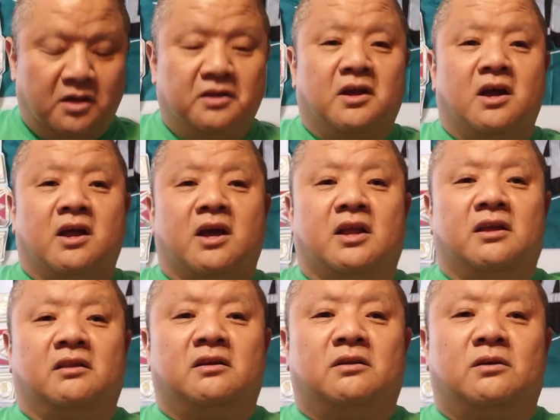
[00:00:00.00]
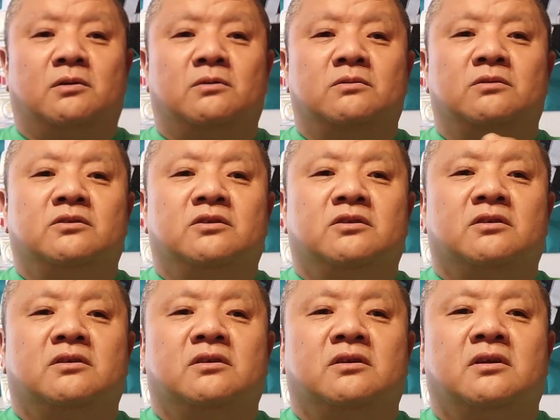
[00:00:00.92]
Then I got a little
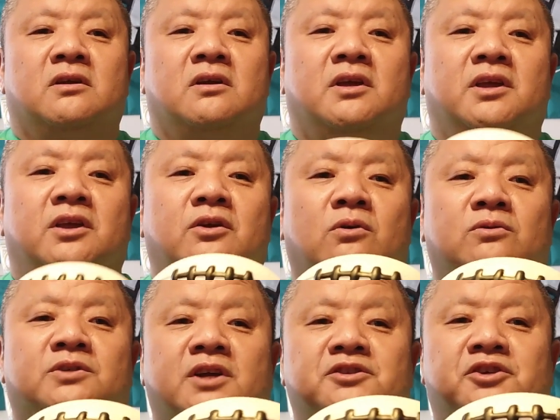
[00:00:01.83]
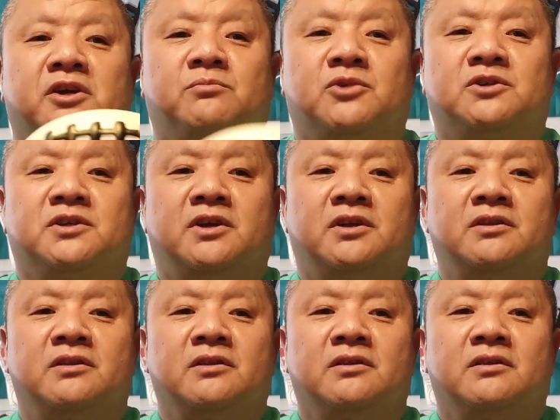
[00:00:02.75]
Eagles and Jemerson